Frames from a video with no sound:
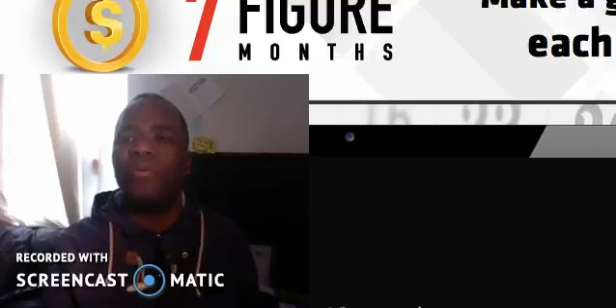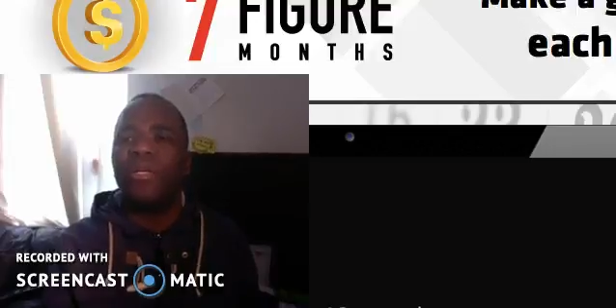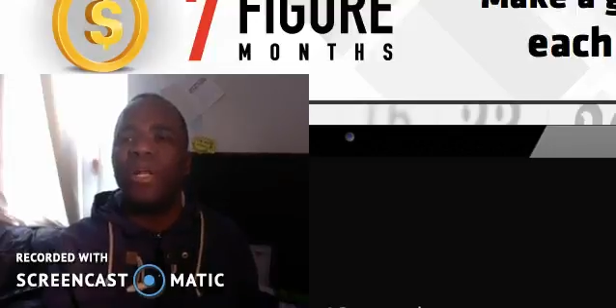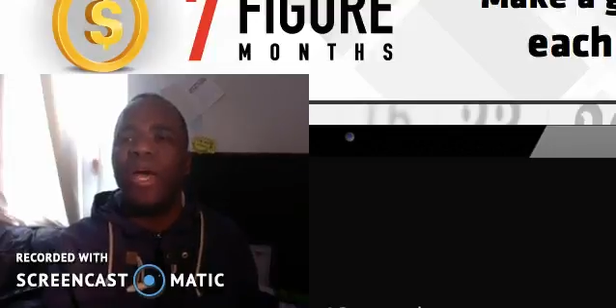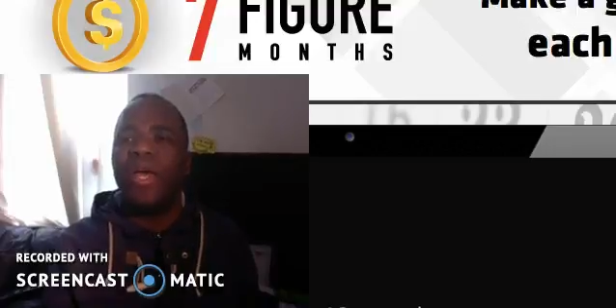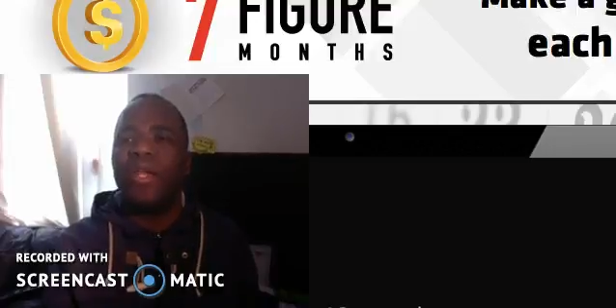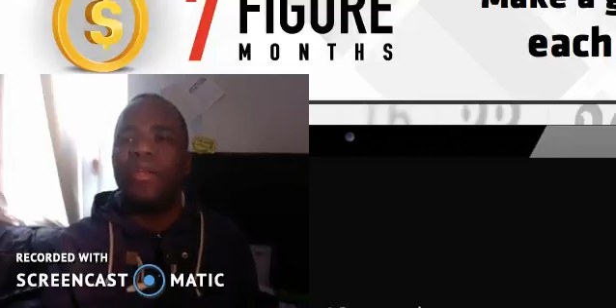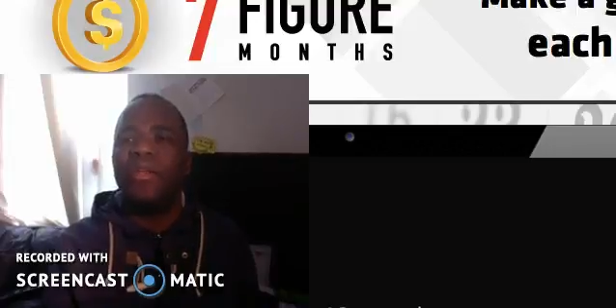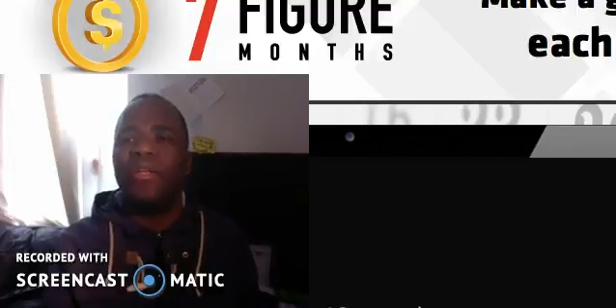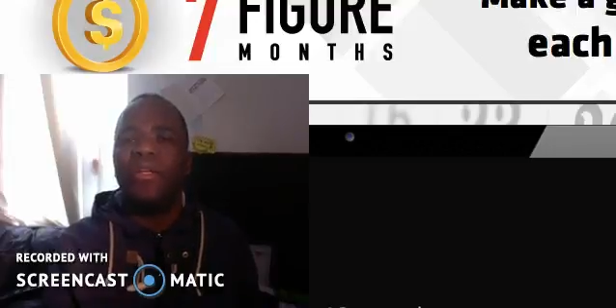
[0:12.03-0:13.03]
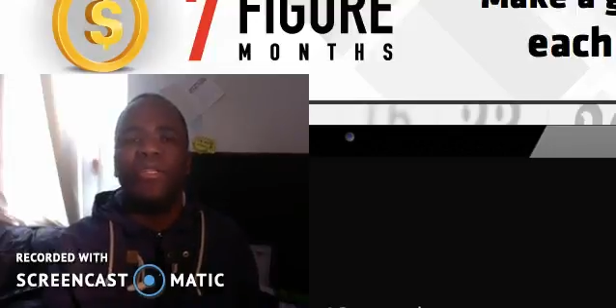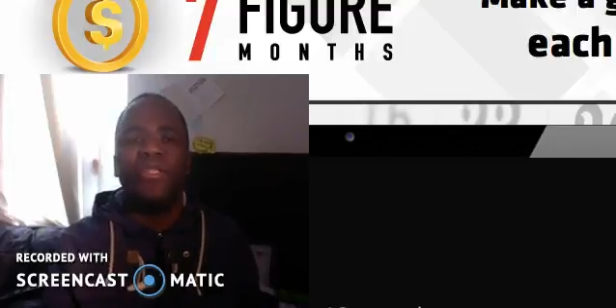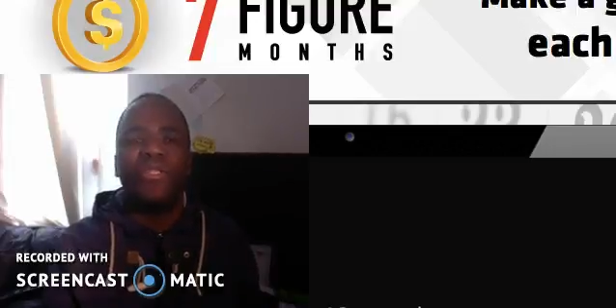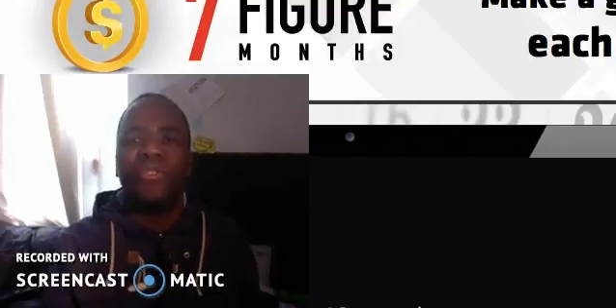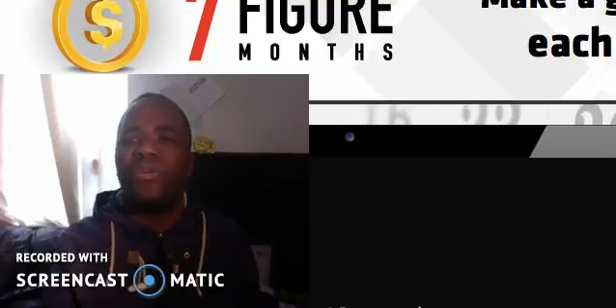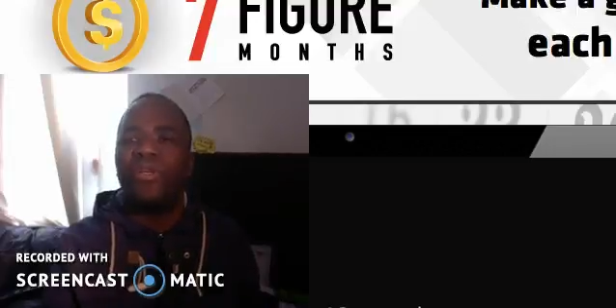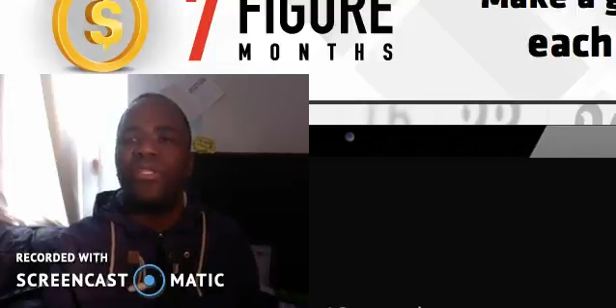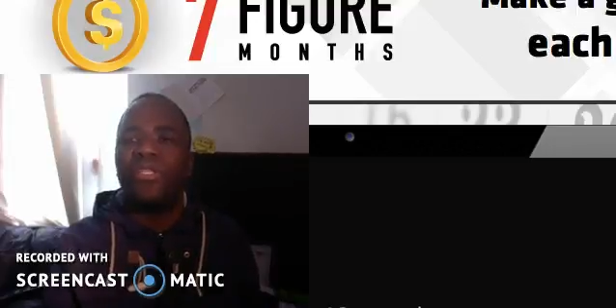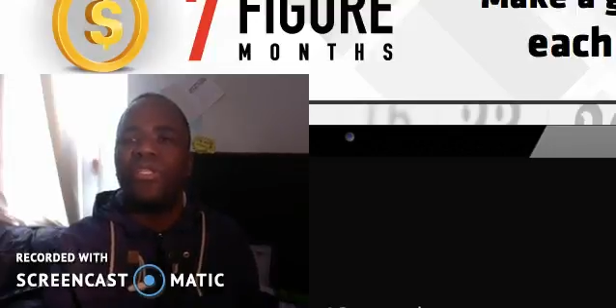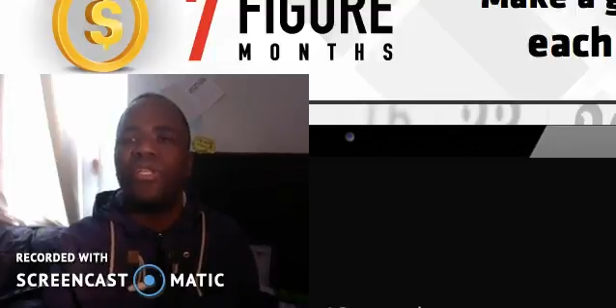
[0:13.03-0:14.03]
online. So let's
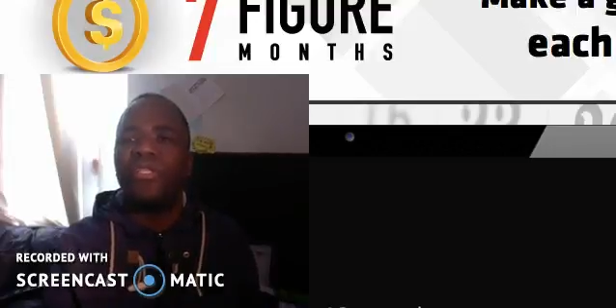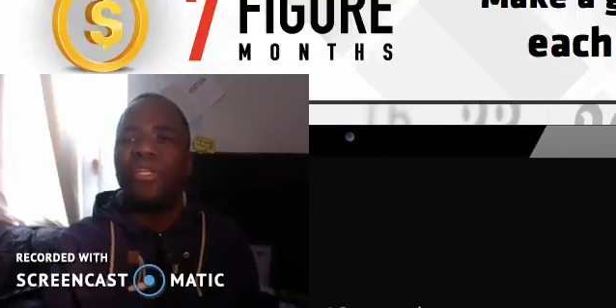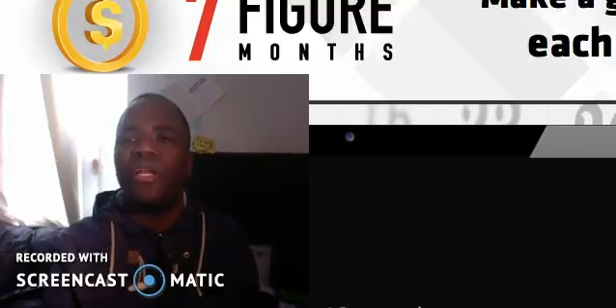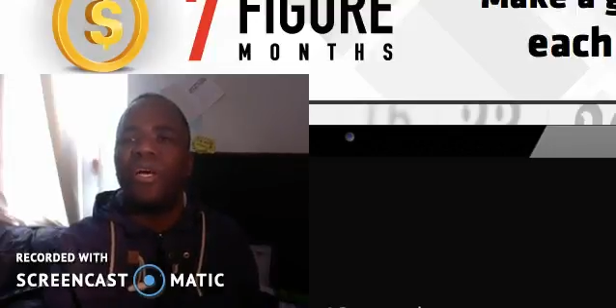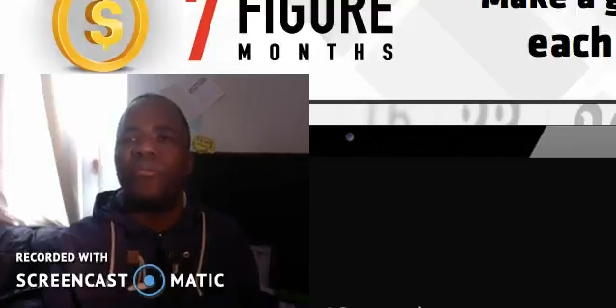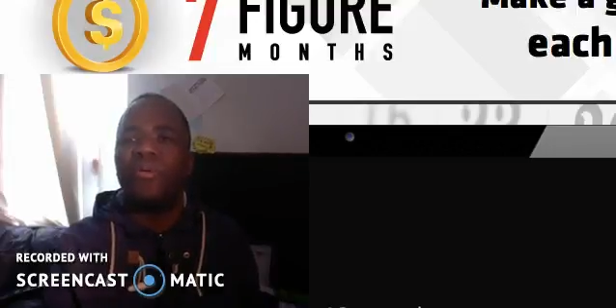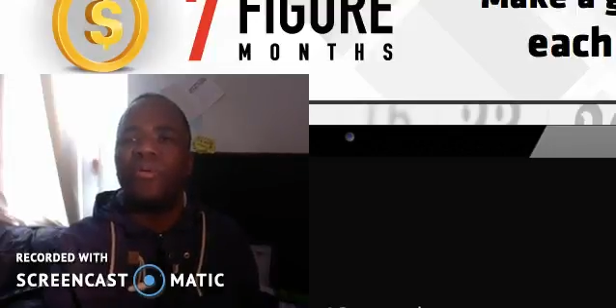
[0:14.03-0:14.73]
just listen up.